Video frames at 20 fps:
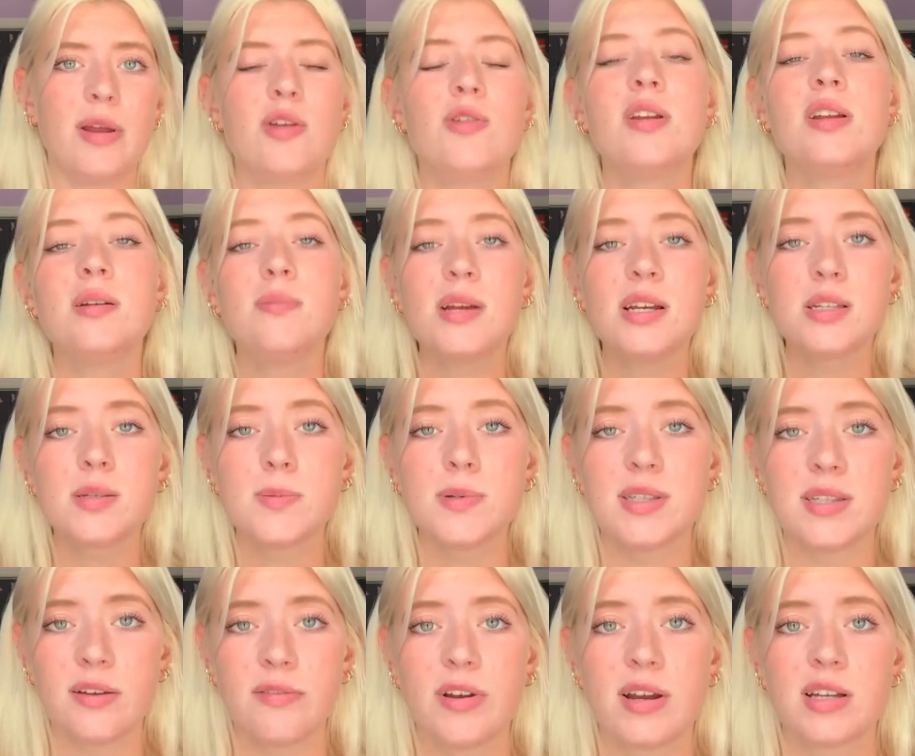You need to be as
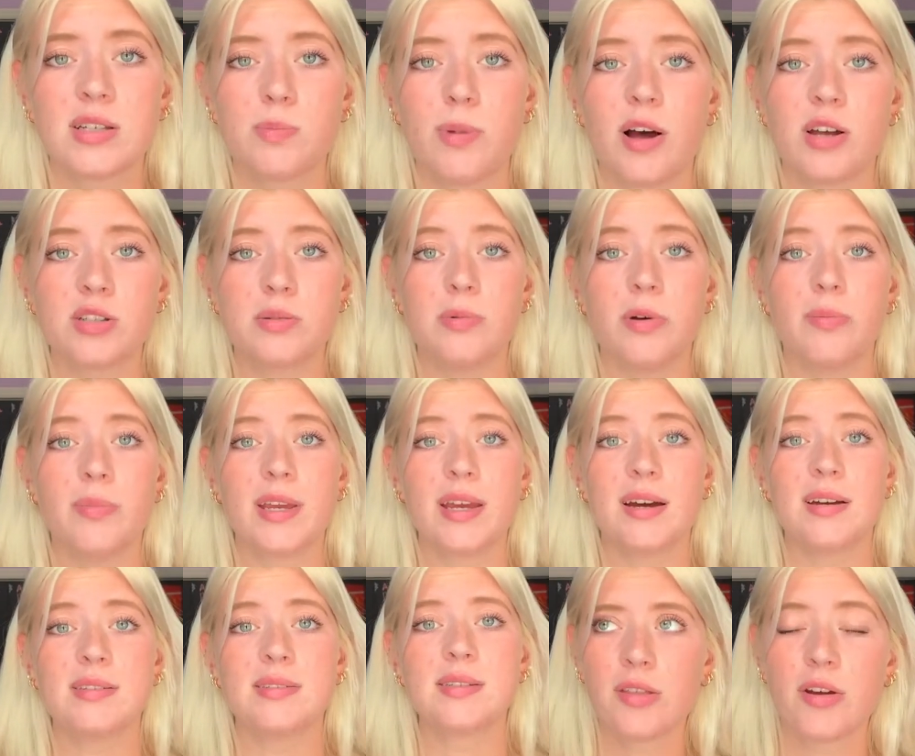specific as possible
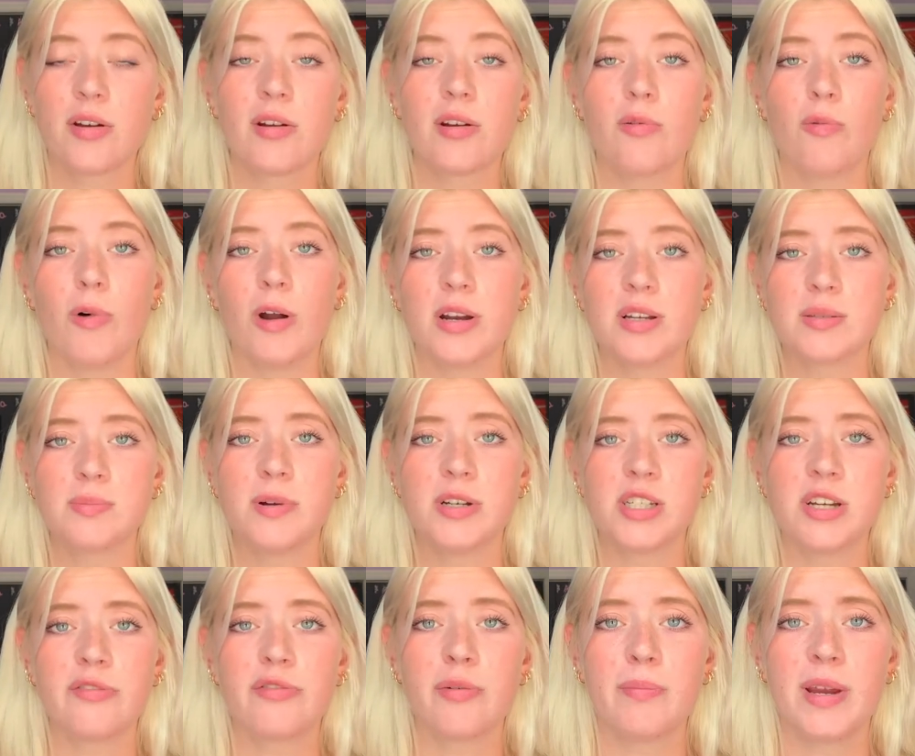because they're going to want as much
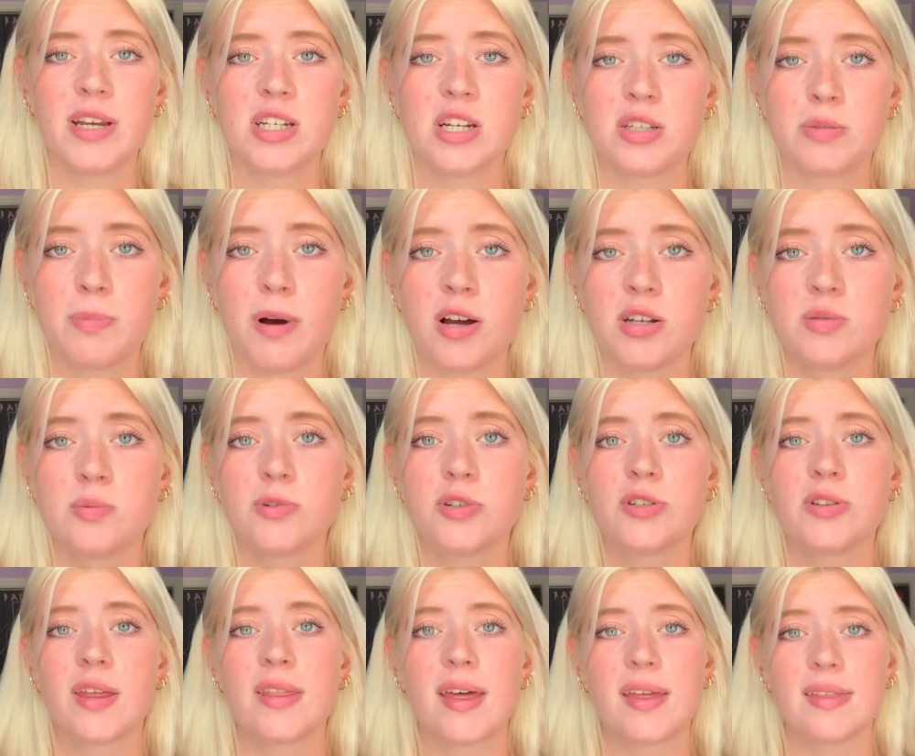information as possible
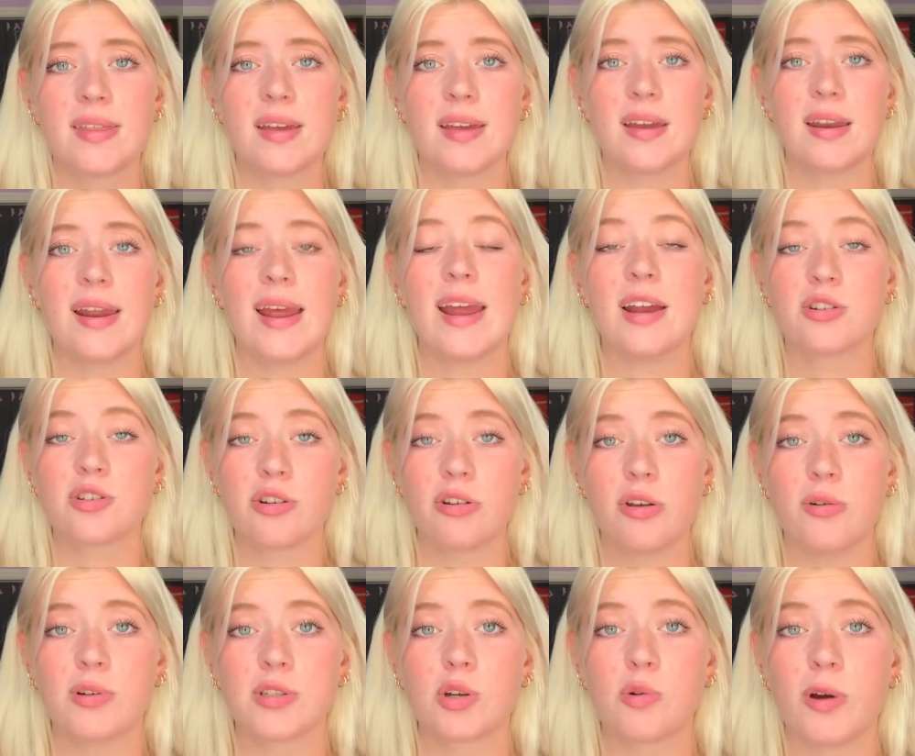so that they can answer
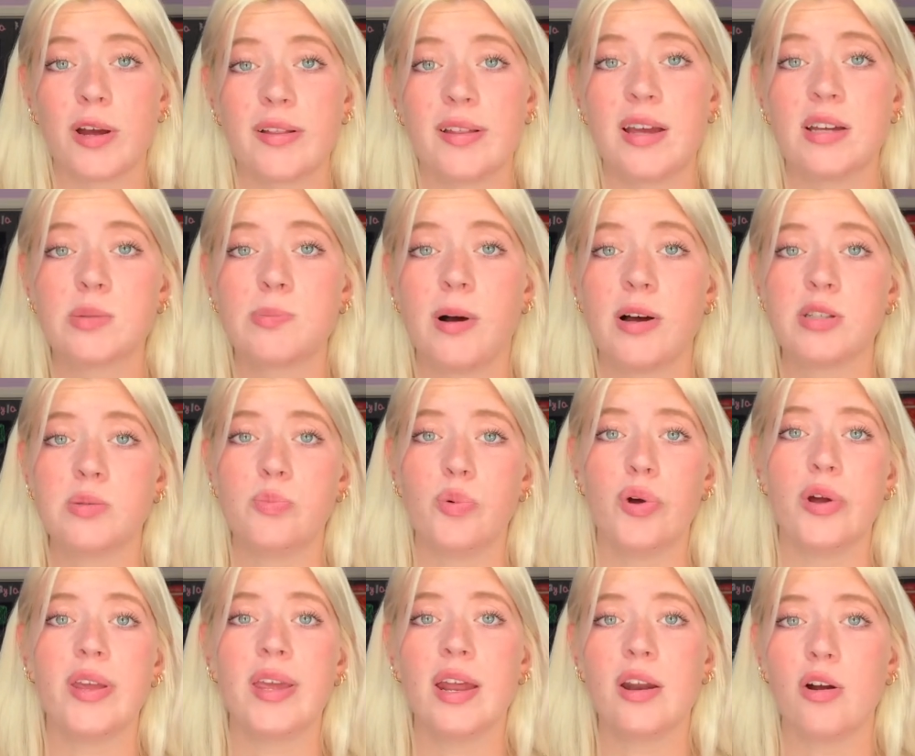you as quickly as possible
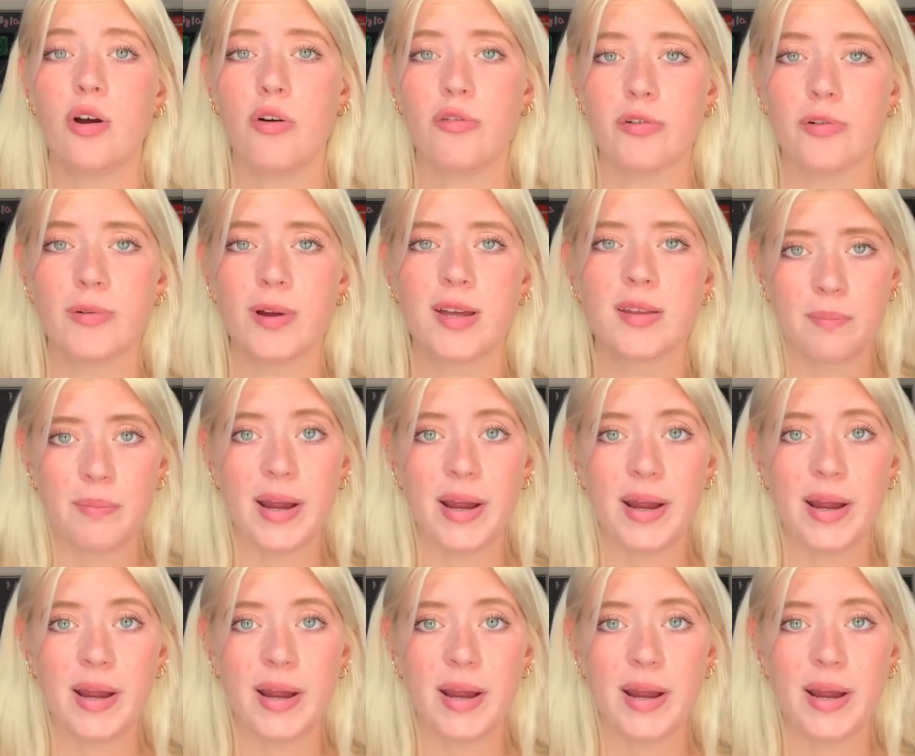and get it over with.